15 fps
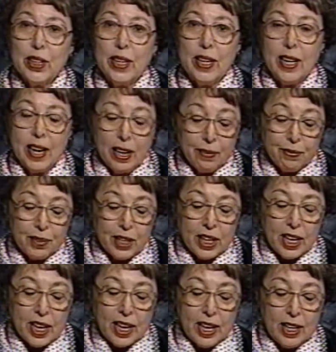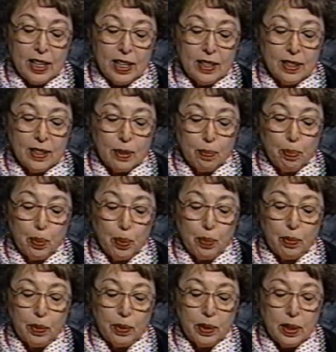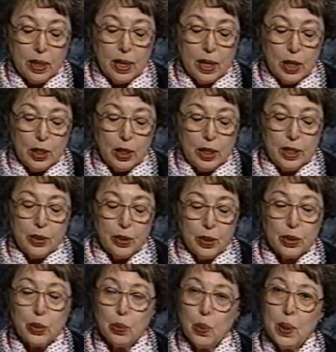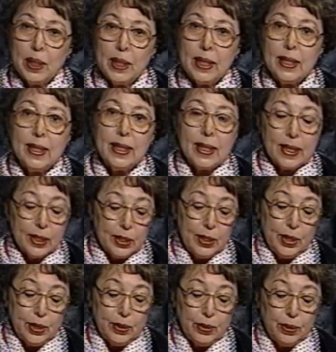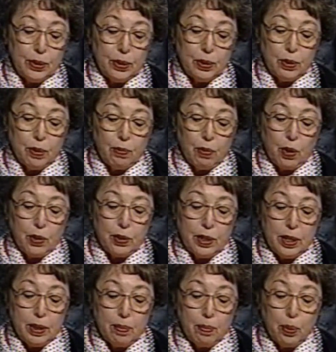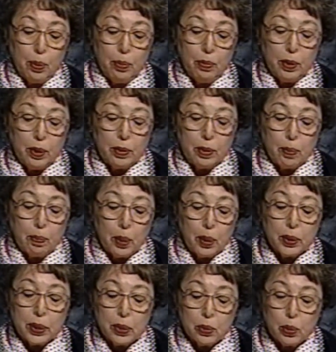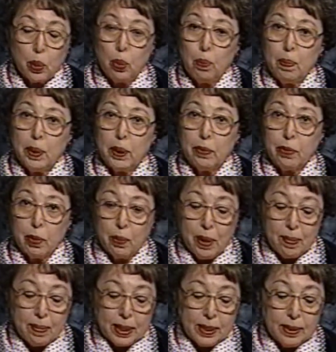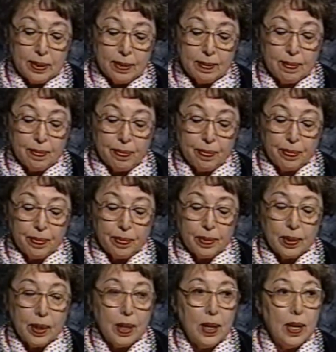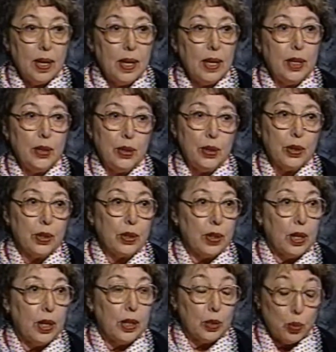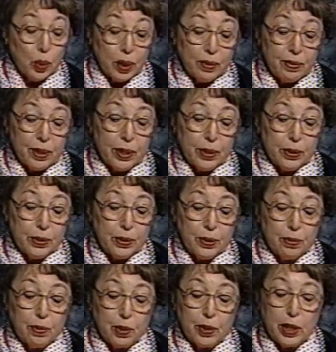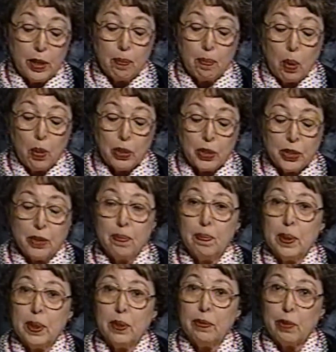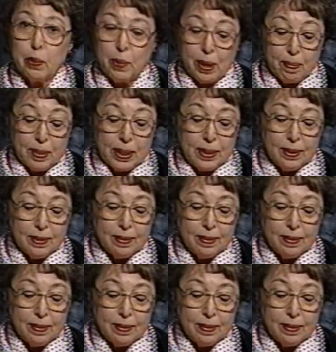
the FDA's approval it took 26 years for the approval of the birth control pill for women. It took uh, 12 years for the abortion pill for women